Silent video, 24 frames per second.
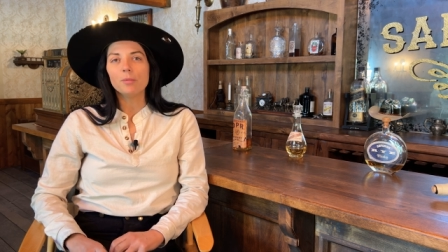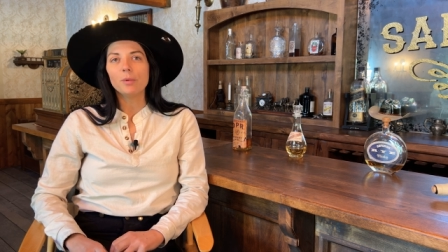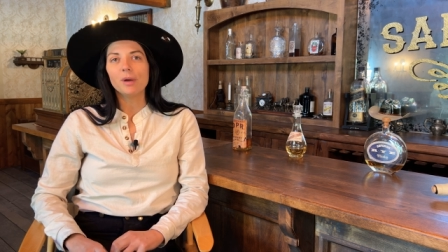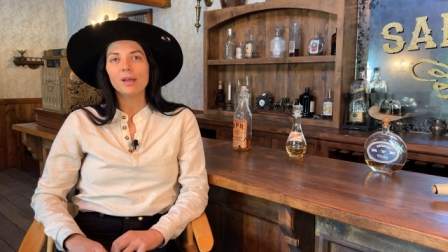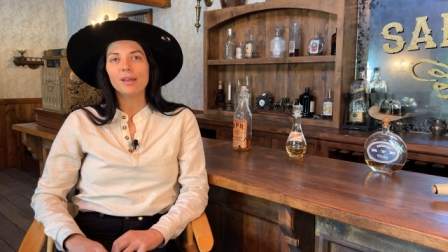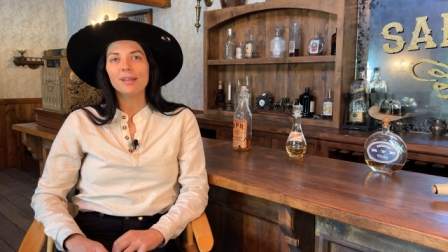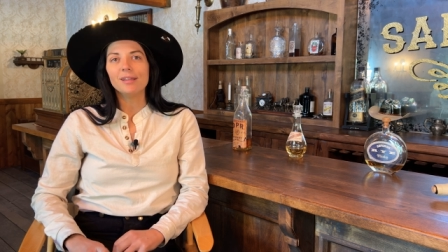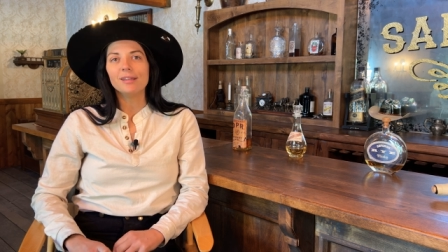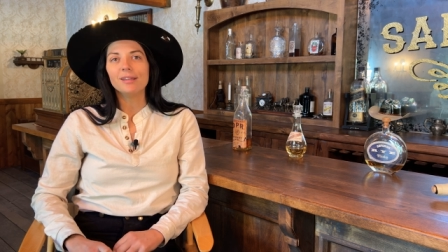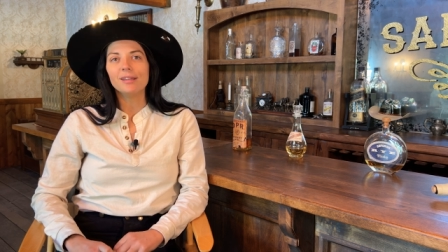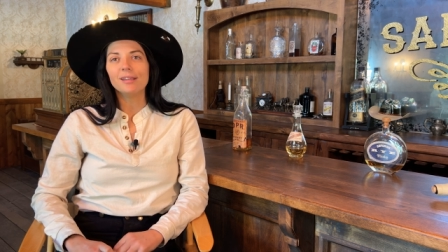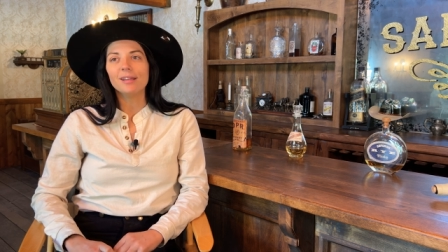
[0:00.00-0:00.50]

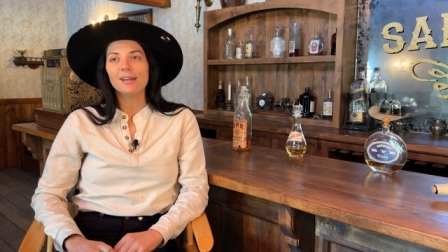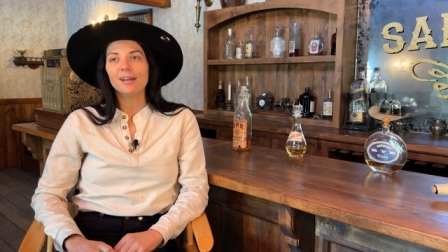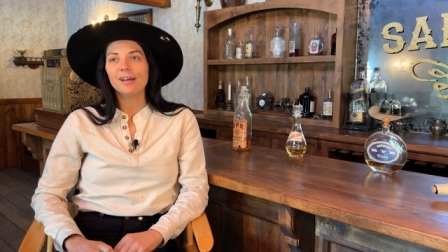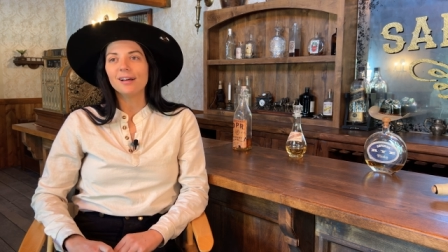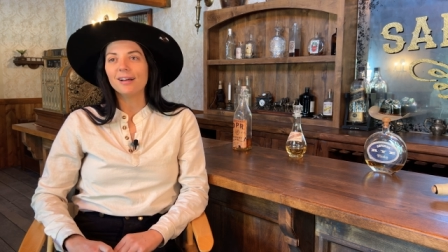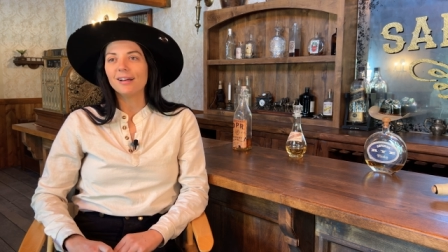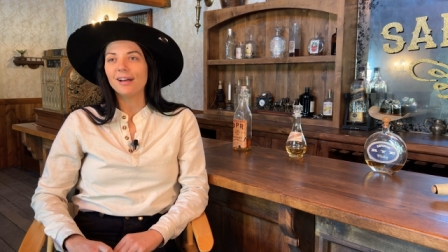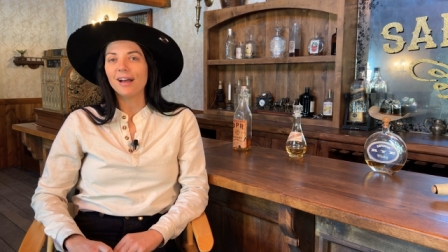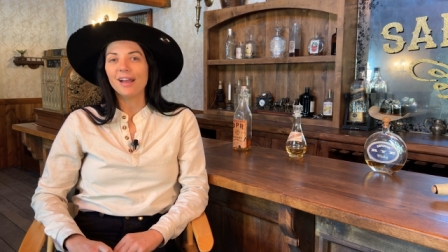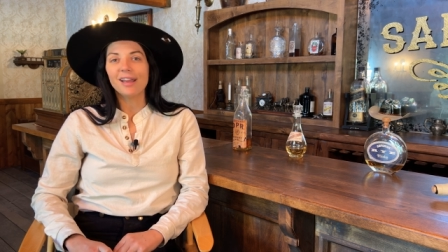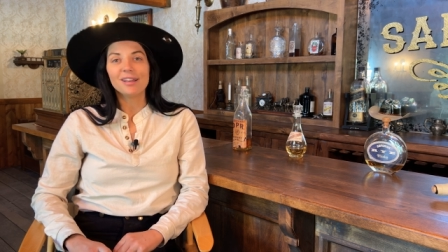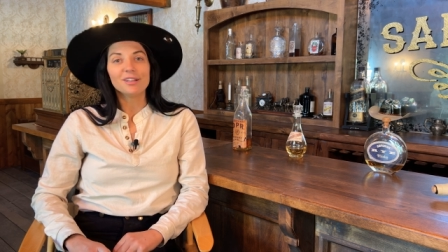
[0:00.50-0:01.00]
when
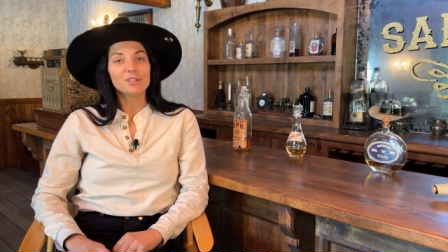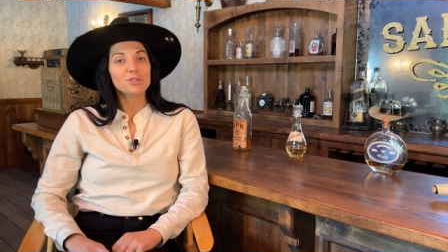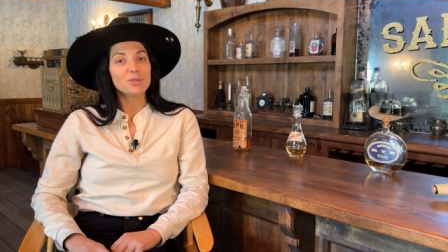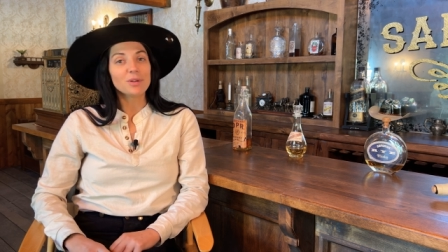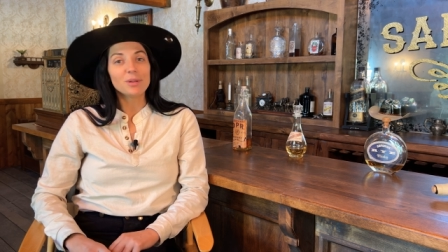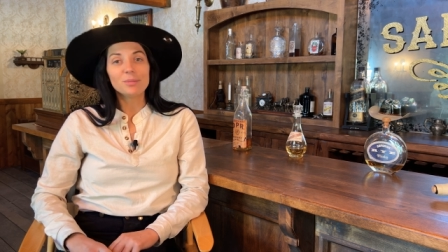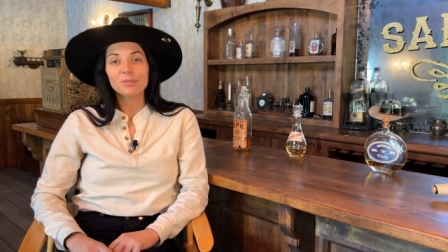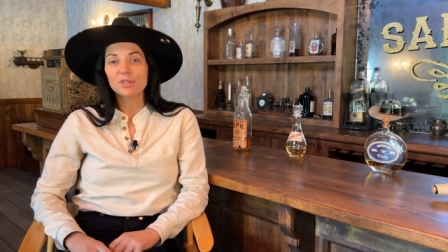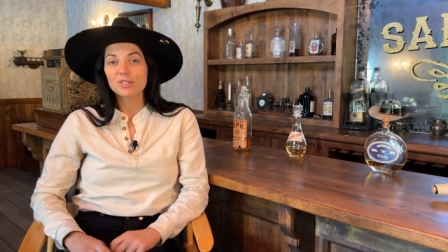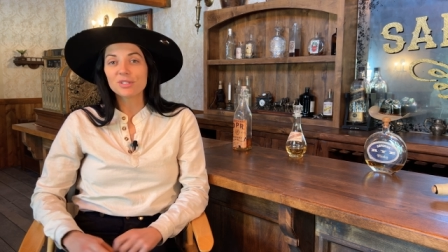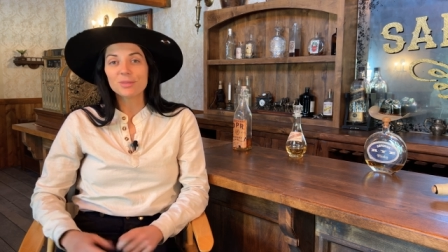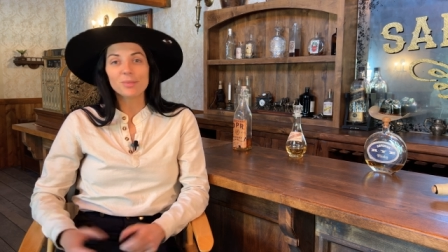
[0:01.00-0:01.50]
uh, I had a
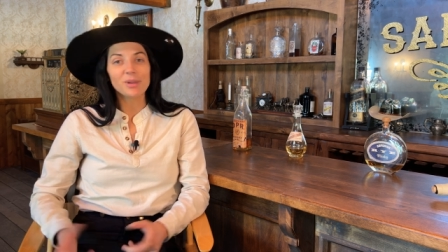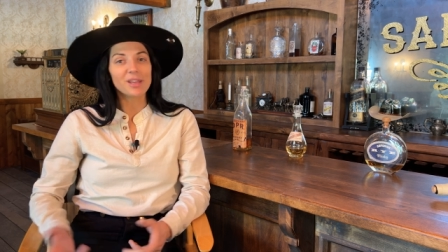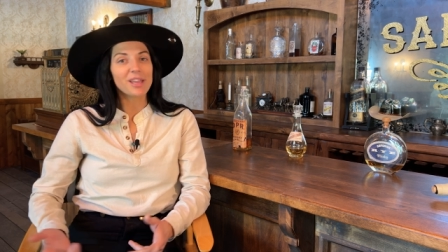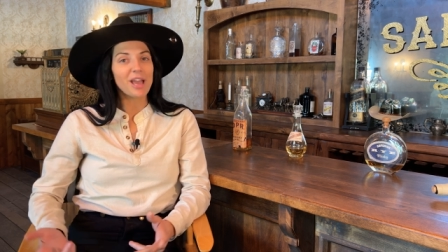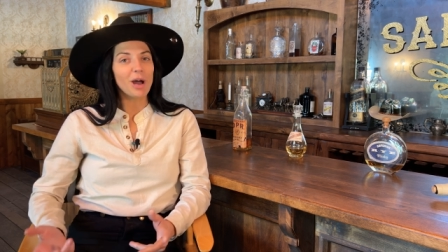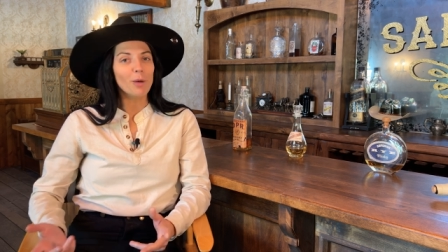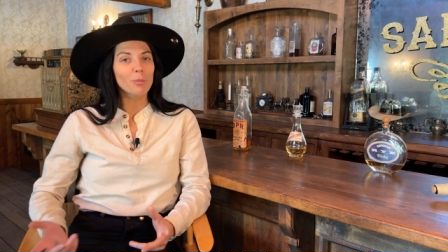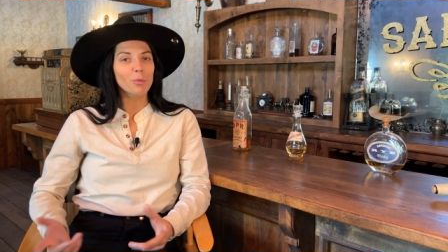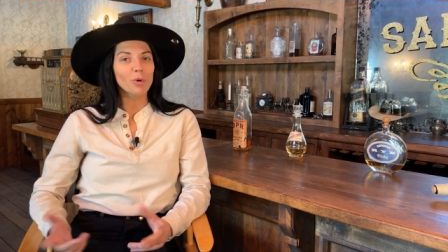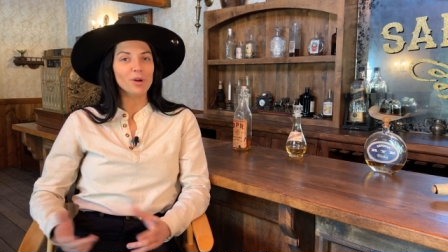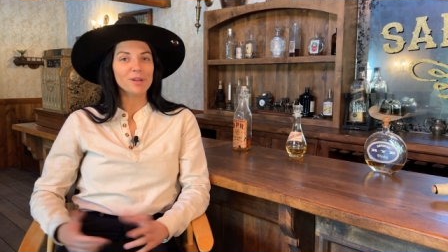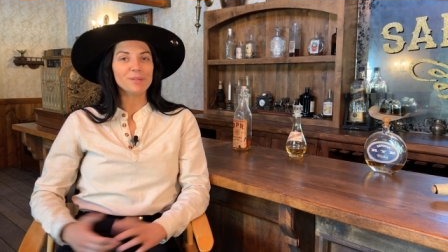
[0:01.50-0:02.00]
dream just to be a
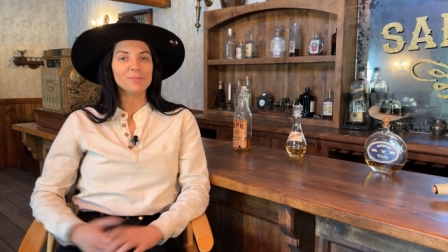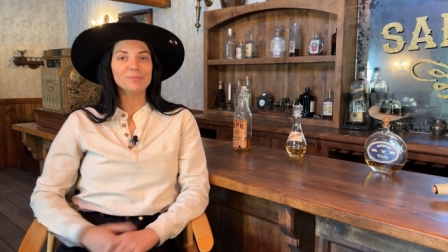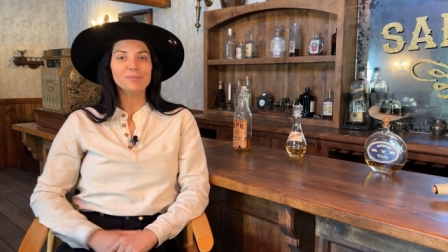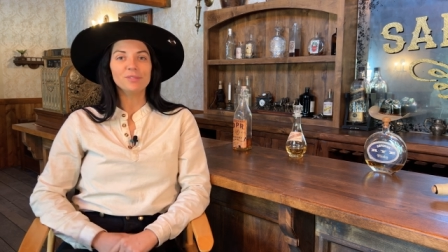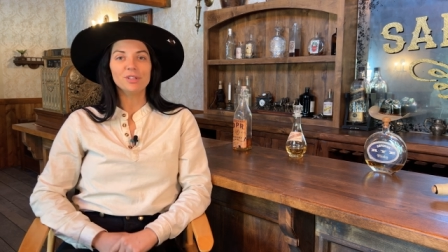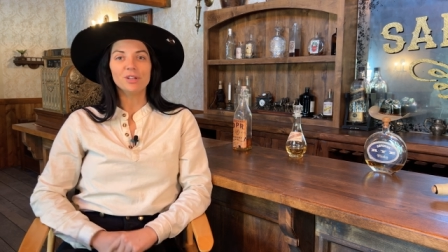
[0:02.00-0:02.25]
cowboy.